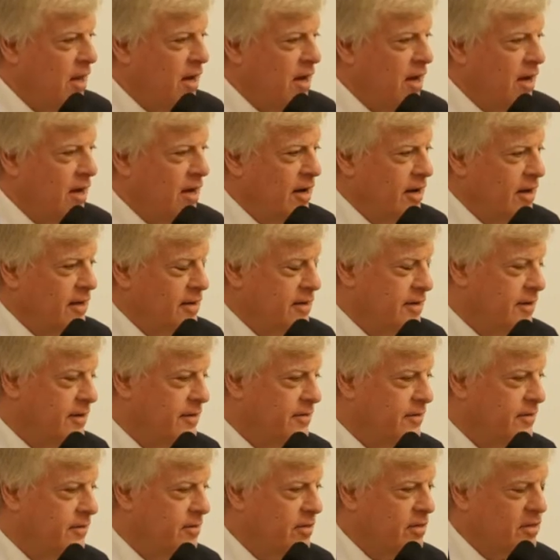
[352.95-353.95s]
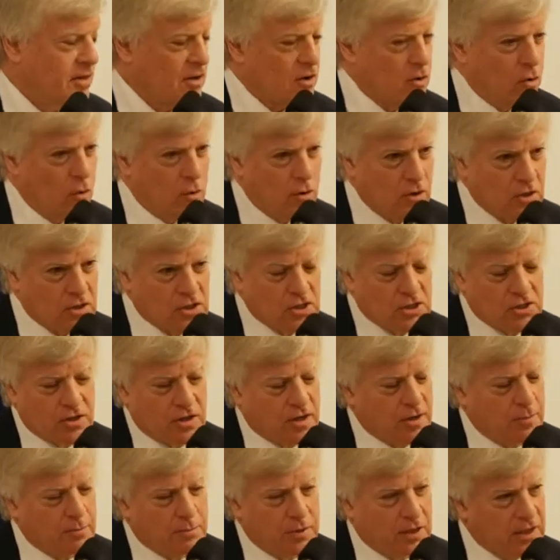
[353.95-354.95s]
The courts are
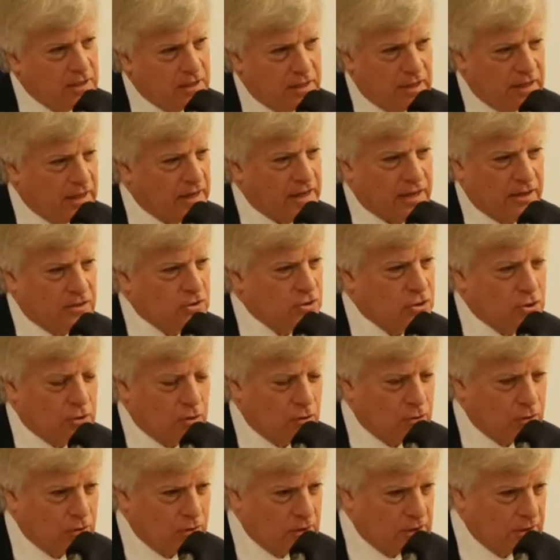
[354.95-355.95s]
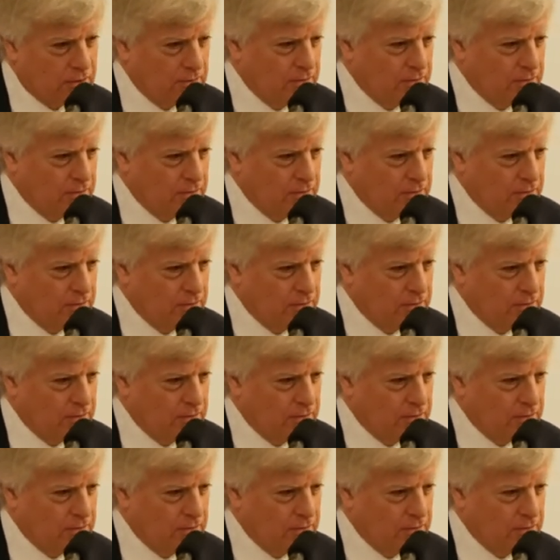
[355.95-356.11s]
completely controlled,